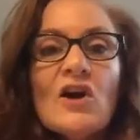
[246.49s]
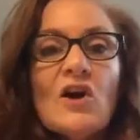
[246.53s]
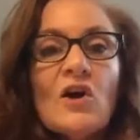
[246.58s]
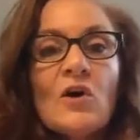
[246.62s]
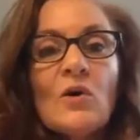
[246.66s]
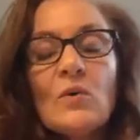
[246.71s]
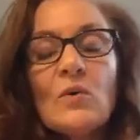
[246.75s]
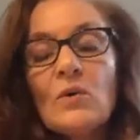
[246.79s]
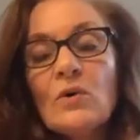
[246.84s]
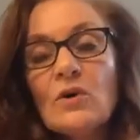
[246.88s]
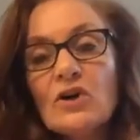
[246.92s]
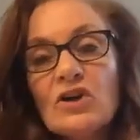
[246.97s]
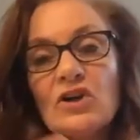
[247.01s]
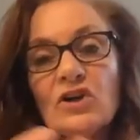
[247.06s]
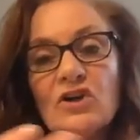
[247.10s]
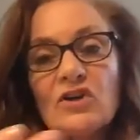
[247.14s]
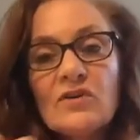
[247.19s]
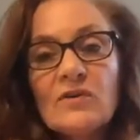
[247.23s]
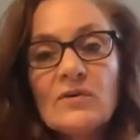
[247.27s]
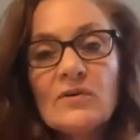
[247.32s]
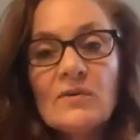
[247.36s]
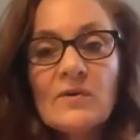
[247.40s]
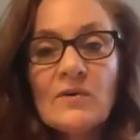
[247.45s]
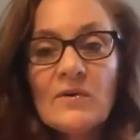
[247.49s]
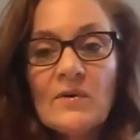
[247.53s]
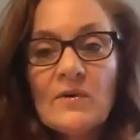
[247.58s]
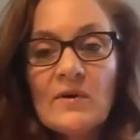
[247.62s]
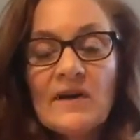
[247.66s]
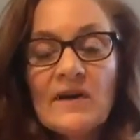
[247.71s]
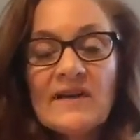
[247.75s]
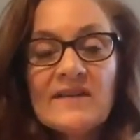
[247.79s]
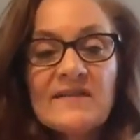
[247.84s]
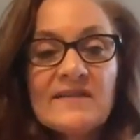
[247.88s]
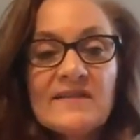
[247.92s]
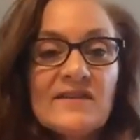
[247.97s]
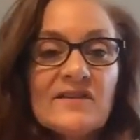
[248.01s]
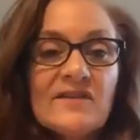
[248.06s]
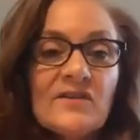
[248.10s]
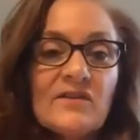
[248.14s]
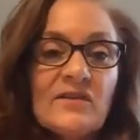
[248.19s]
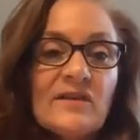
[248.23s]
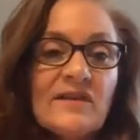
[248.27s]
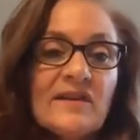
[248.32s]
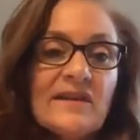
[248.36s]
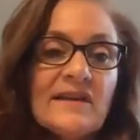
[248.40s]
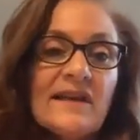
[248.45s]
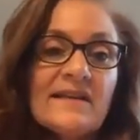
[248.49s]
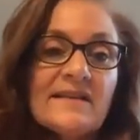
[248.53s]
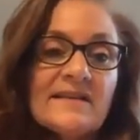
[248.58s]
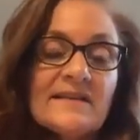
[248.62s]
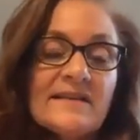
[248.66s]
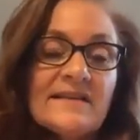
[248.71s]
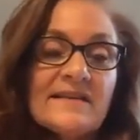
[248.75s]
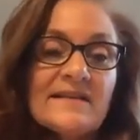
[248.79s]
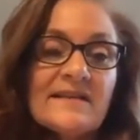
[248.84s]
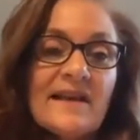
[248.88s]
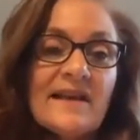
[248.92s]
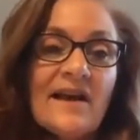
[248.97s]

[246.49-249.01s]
or as the student gets